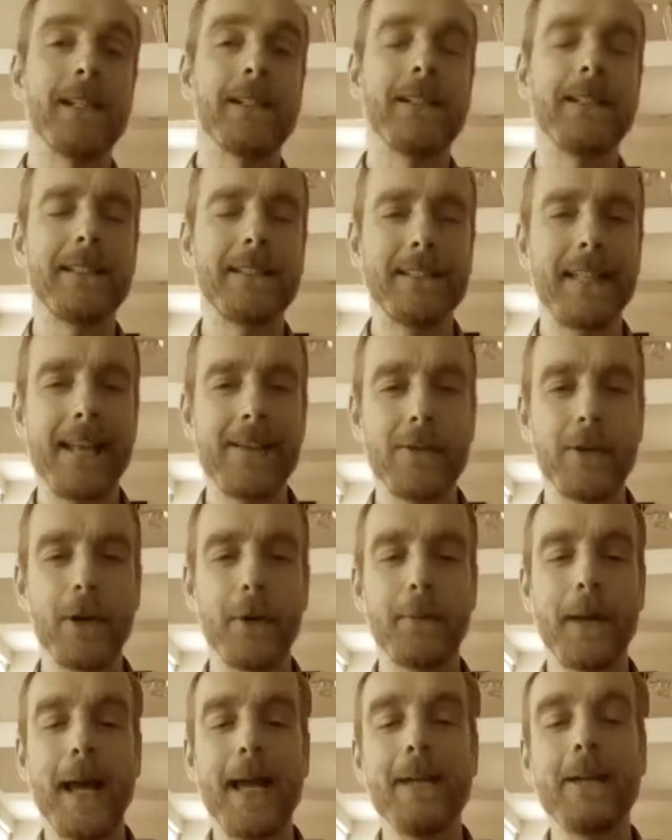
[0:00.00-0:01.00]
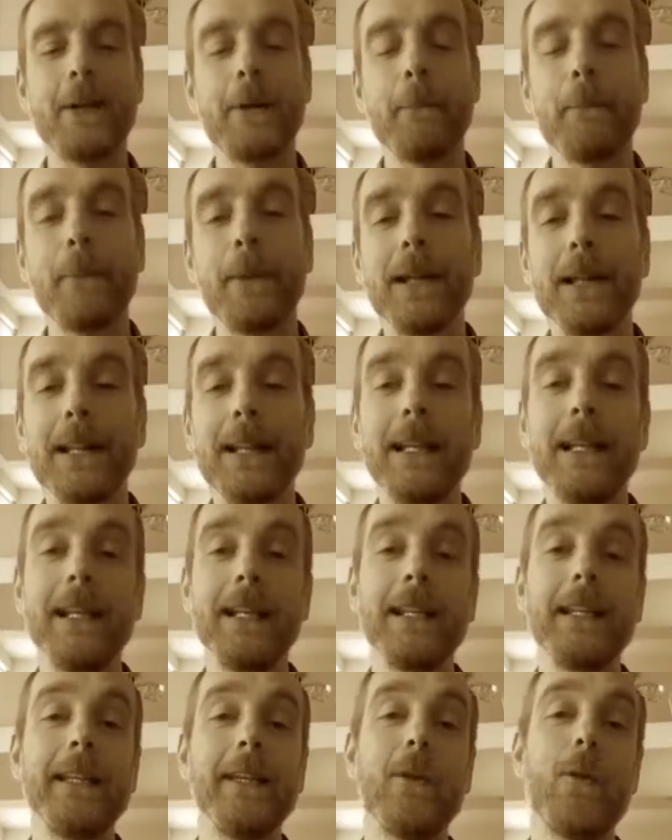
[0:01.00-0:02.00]
to set up a
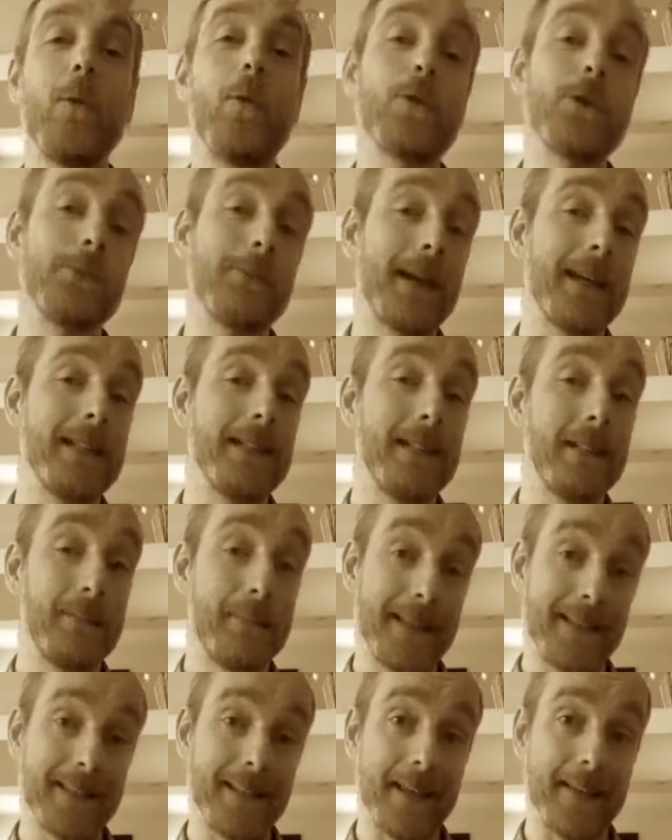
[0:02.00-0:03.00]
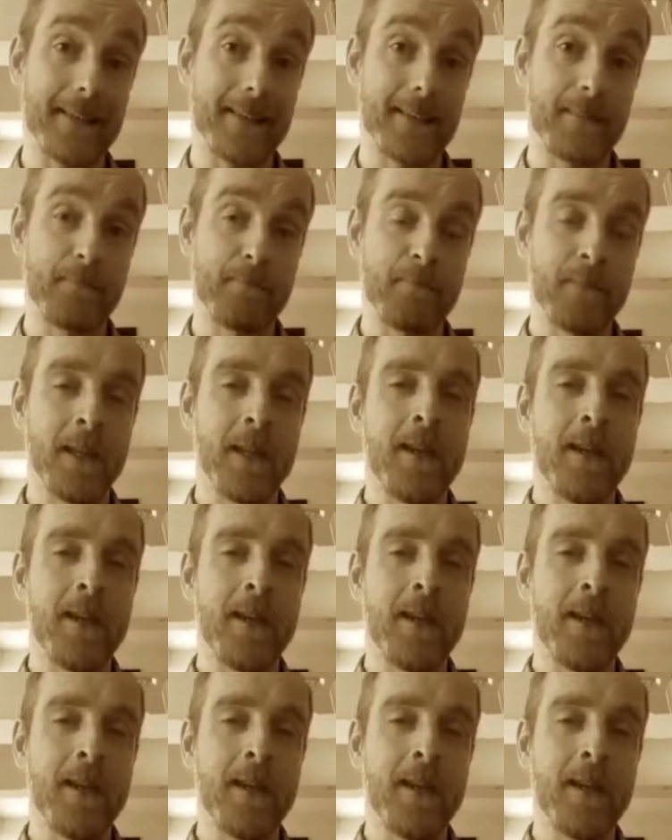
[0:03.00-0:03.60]
completely automated business.